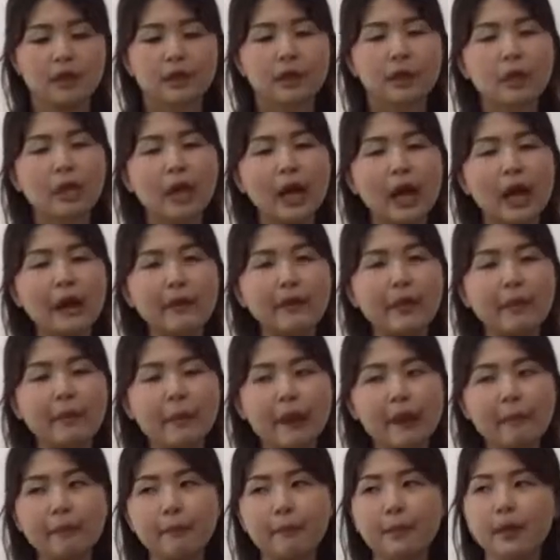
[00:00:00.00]
So I
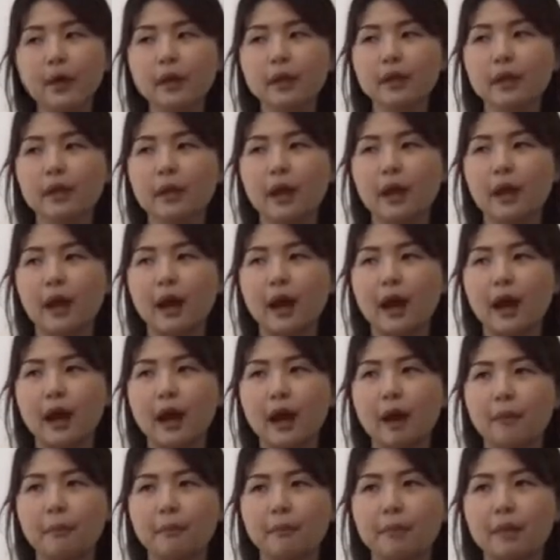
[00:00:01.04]
remembered
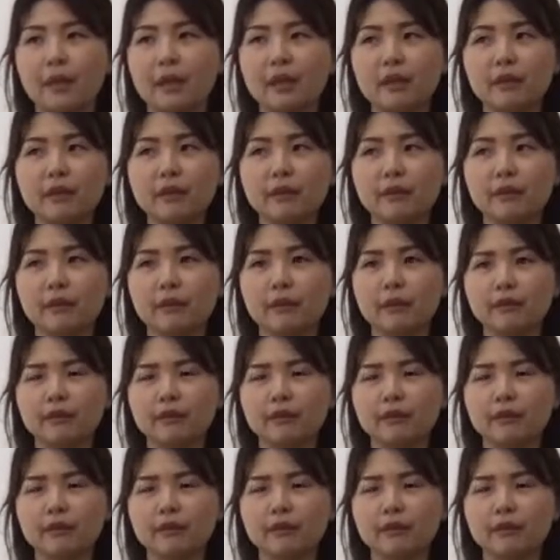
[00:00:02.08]
being